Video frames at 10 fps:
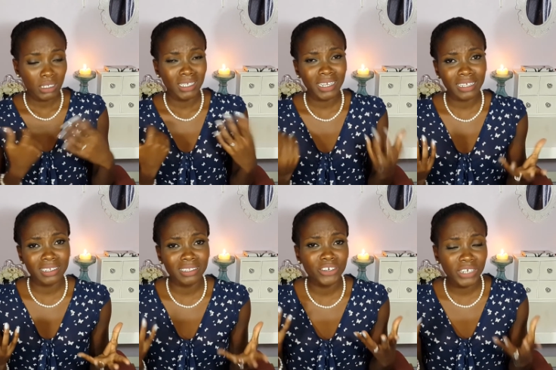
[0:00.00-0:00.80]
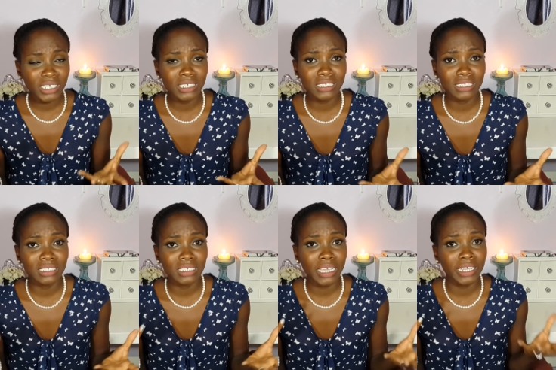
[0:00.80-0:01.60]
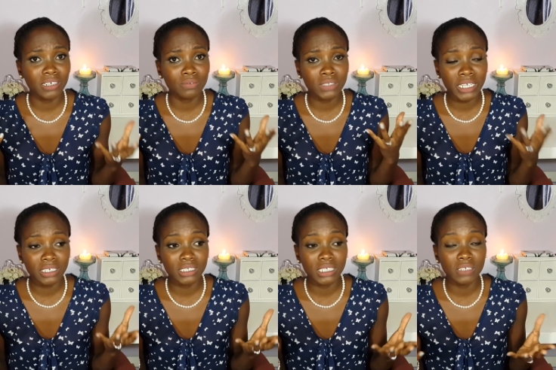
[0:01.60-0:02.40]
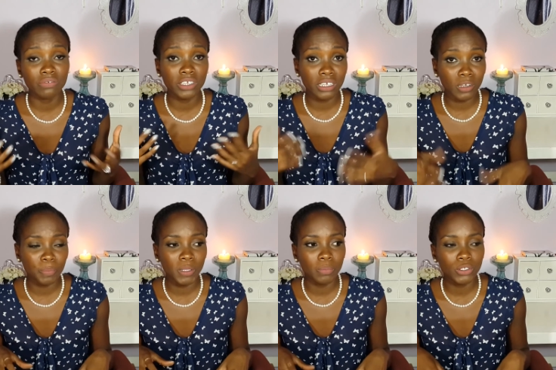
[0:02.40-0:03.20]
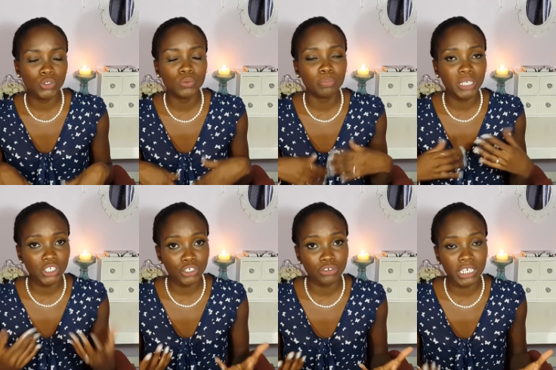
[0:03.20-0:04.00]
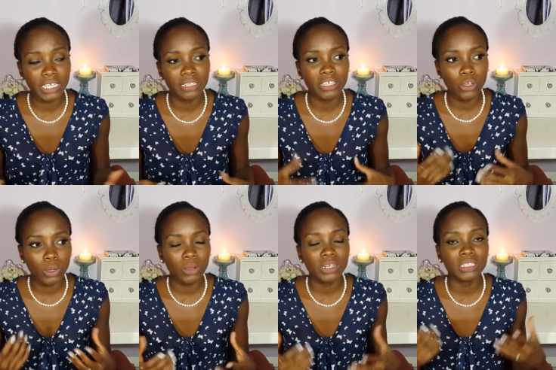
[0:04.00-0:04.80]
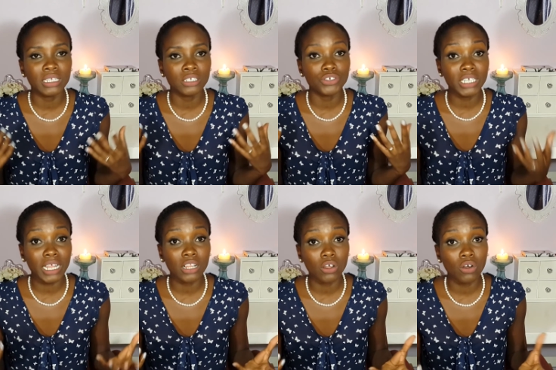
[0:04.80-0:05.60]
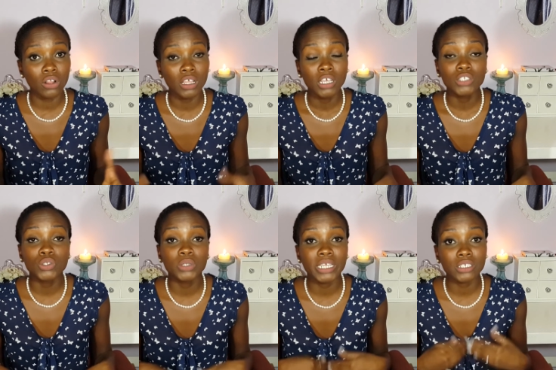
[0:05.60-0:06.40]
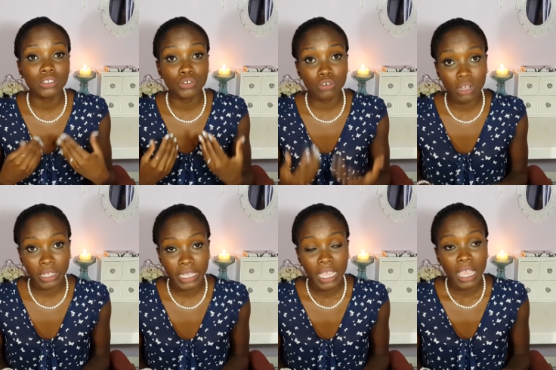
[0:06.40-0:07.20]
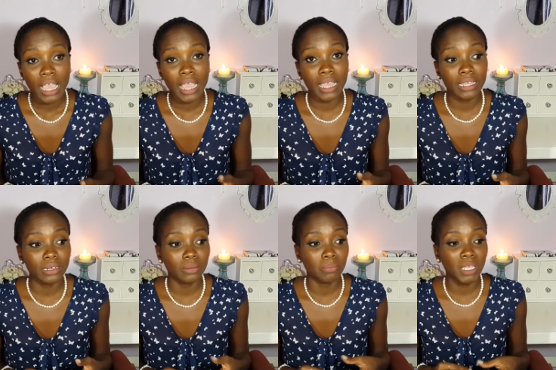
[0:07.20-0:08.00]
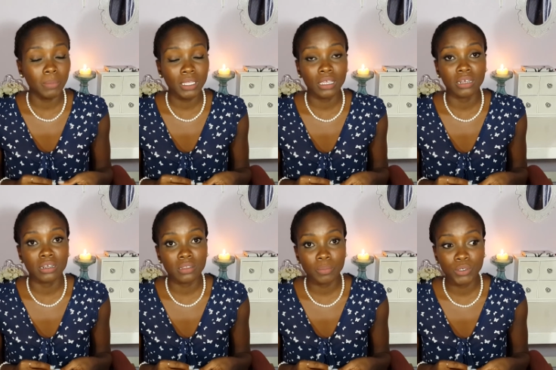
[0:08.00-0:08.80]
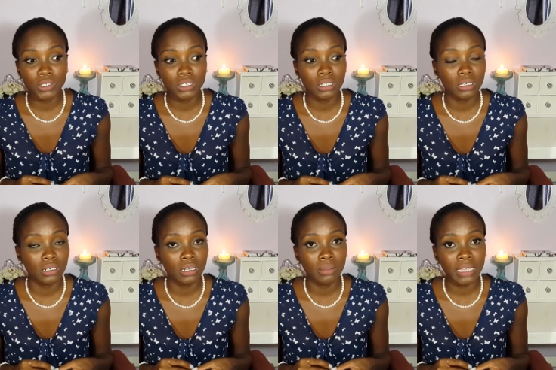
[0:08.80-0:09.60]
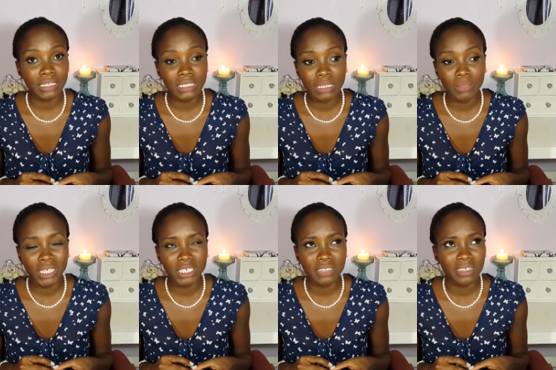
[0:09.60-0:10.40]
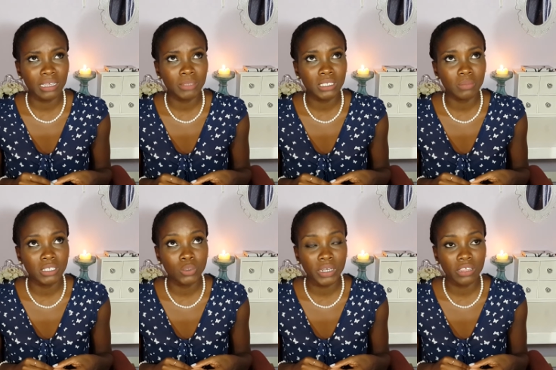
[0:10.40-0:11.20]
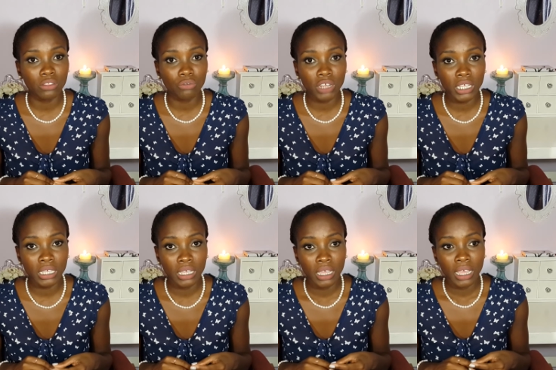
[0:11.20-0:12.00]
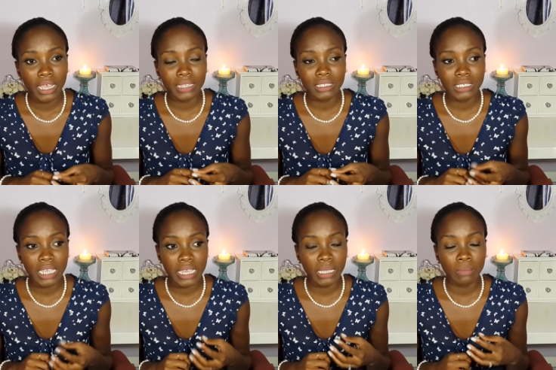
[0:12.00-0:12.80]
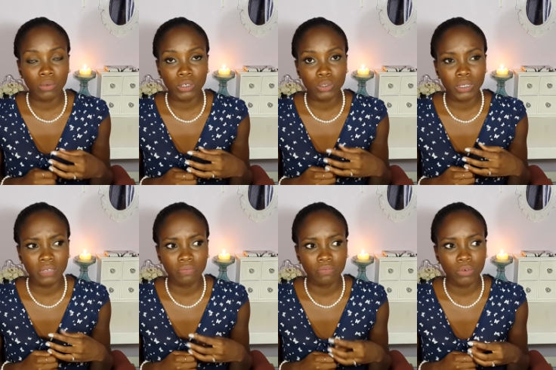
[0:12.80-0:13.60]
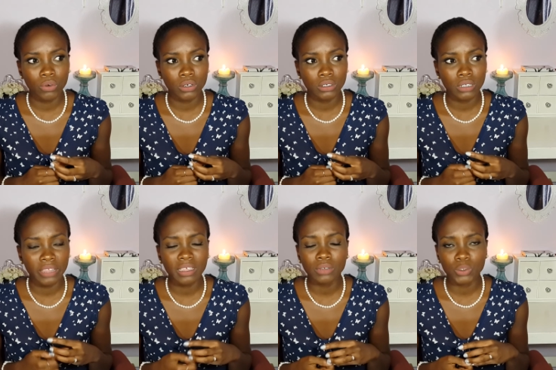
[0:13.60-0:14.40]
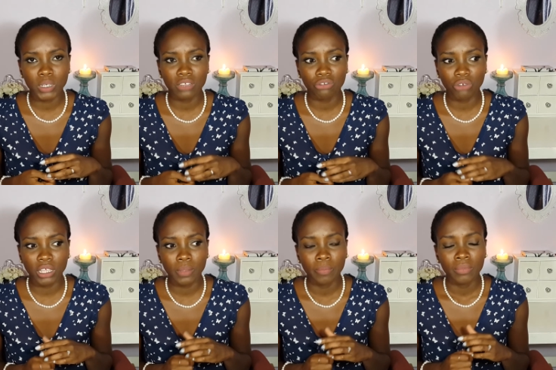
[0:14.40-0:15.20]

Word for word: in England there is this kind of tendency for young people to binge drink, and they go out and they drink alcohol to get drunk. And maybe another person that same age, I think I must have been 23 at the time, or 24, I think I was 23.